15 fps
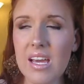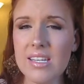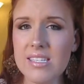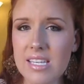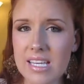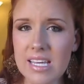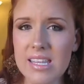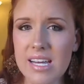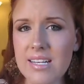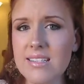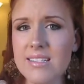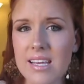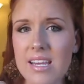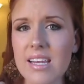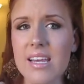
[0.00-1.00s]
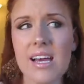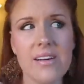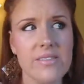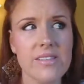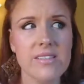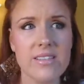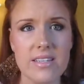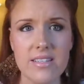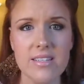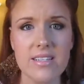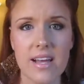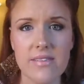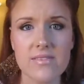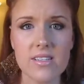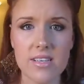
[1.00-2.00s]
To get that skinny, I would seriously
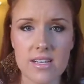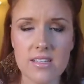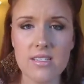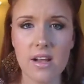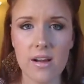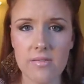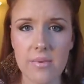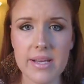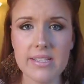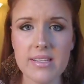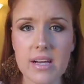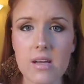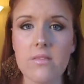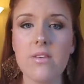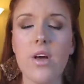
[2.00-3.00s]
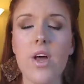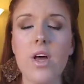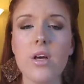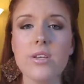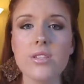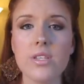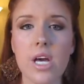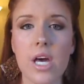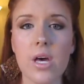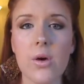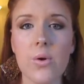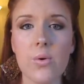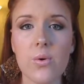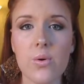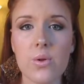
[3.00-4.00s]
have to like starve myself.
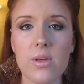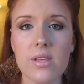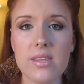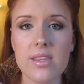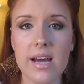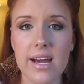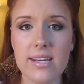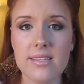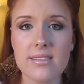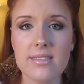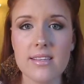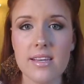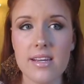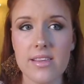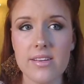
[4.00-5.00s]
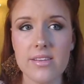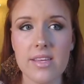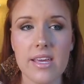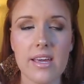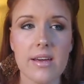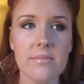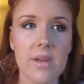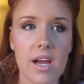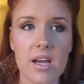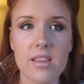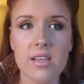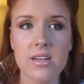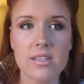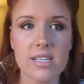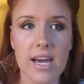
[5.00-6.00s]
So that's another thing. I'm not
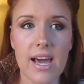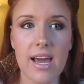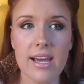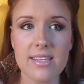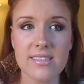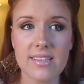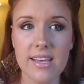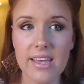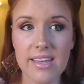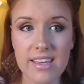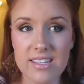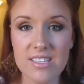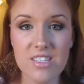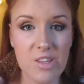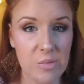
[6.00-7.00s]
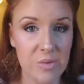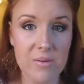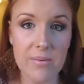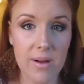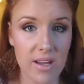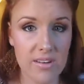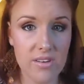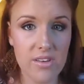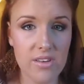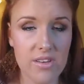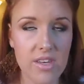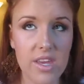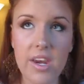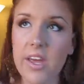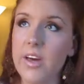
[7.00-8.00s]
looked at as like a supermodel,
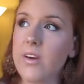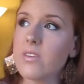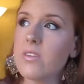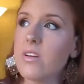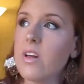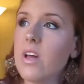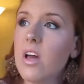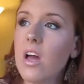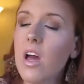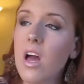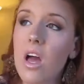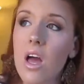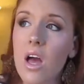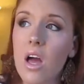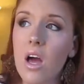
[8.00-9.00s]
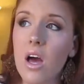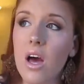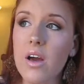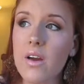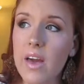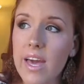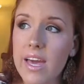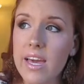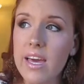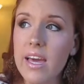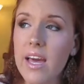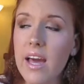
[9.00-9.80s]
you know? Okay,